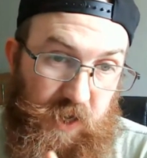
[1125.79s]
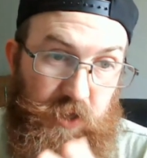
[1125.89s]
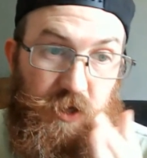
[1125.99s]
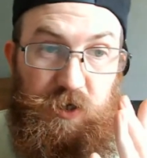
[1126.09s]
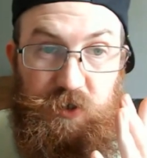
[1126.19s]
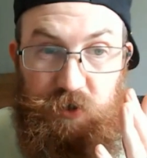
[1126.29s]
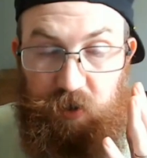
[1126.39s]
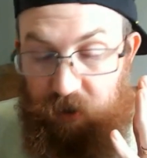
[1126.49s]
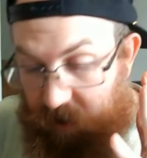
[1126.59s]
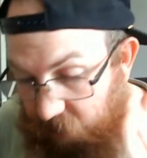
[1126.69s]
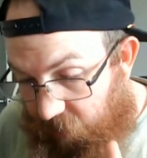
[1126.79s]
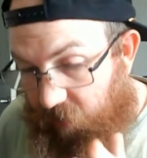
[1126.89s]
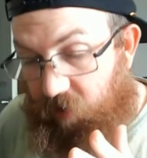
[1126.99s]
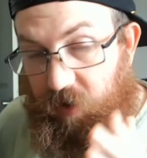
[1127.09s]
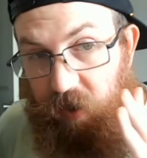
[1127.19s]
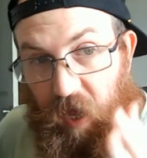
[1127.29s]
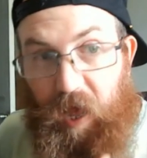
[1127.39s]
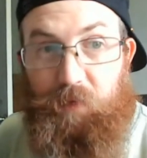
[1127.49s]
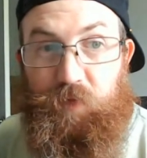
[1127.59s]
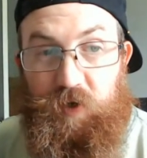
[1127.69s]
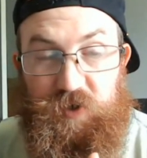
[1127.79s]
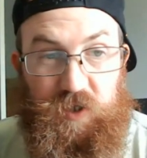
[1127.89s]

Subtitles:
and it is clearly obvious